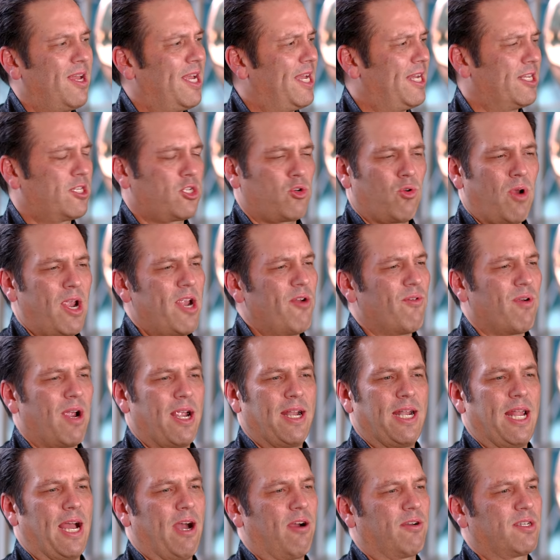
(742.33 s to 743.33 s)
It's great
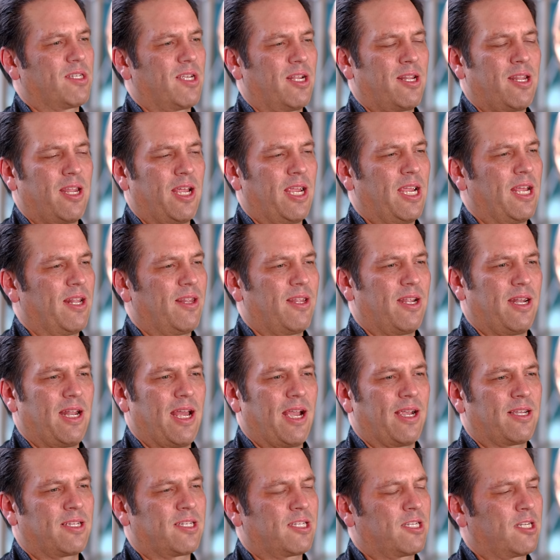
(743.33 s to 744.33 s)
right now, because I think in the
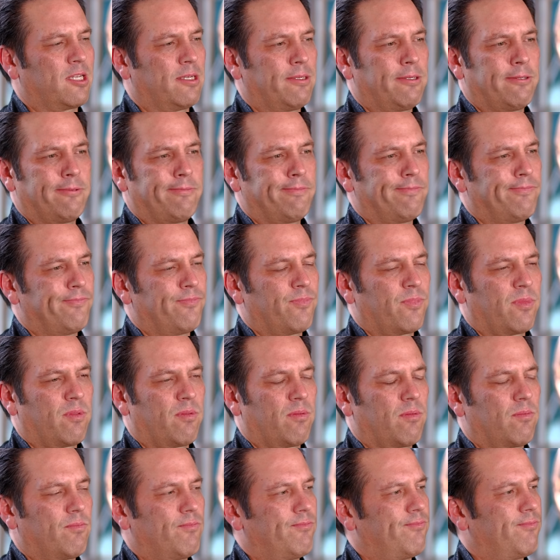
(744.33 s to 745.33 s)
next
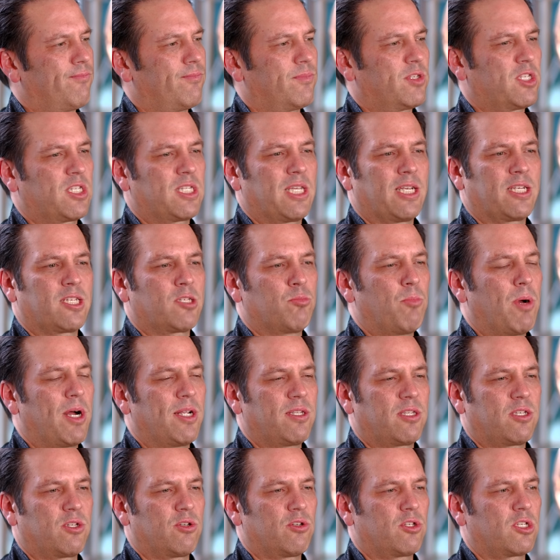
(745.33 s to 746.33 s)
six
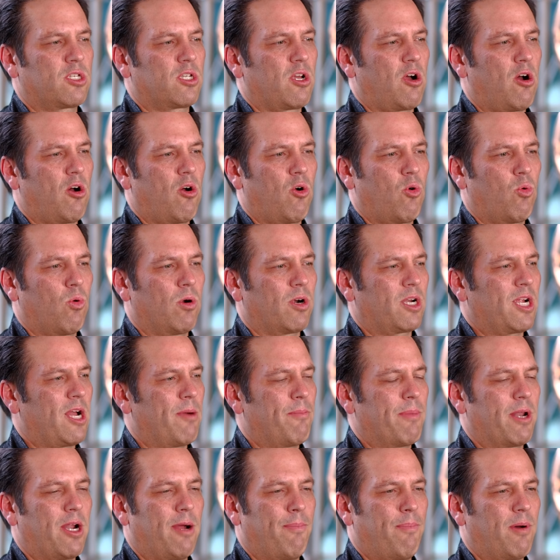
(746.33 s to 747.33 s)
months or so, we're
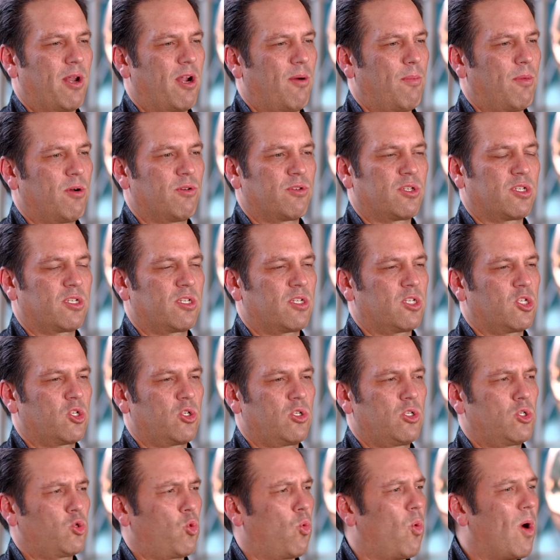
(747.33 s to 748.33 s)
coming up on almost
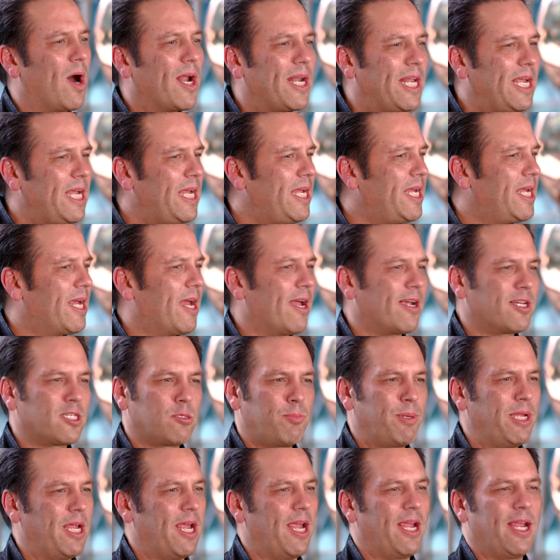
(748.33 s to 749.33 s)
20
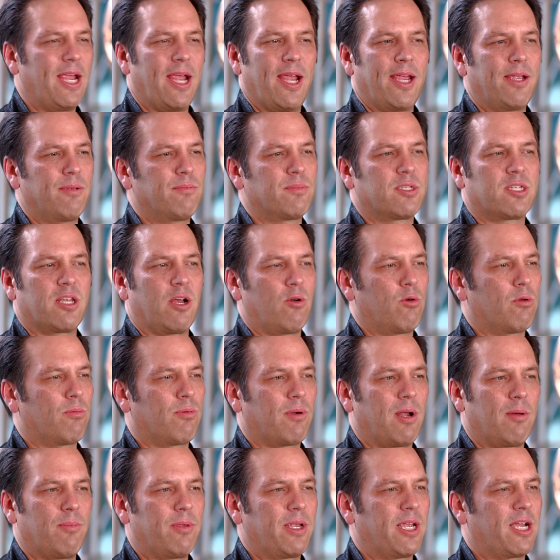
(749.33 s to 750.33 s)
XPA games that will
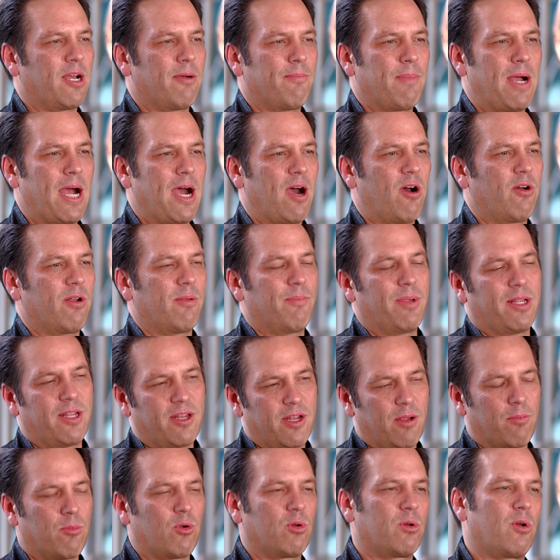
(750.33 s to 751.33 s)
probably come out. I mean, the
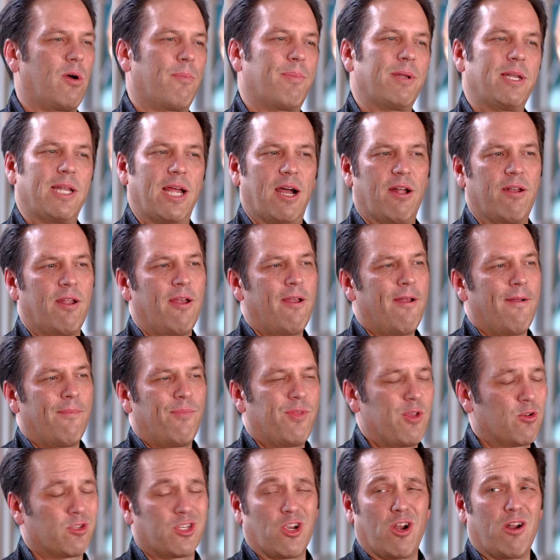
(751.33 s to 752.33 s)
number will go up and down.
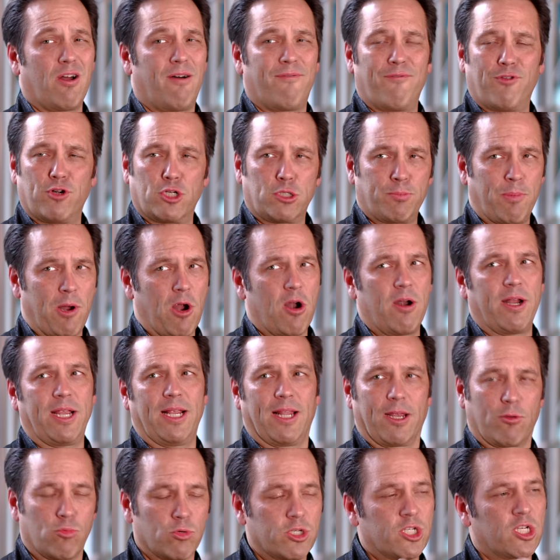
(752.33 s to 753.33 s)
And those aren't all first party.
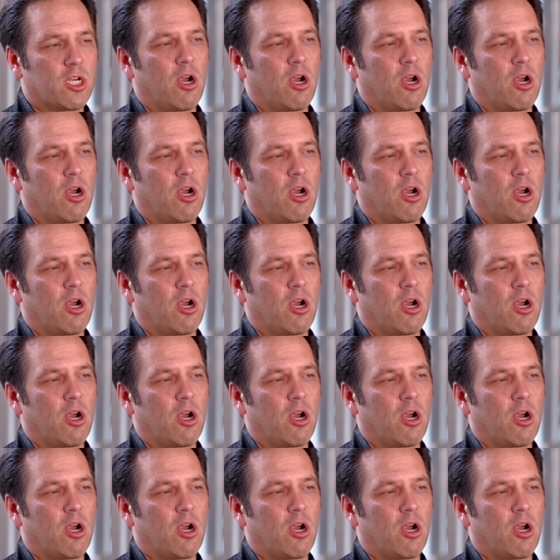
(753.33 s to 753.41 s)
Like we're yeah.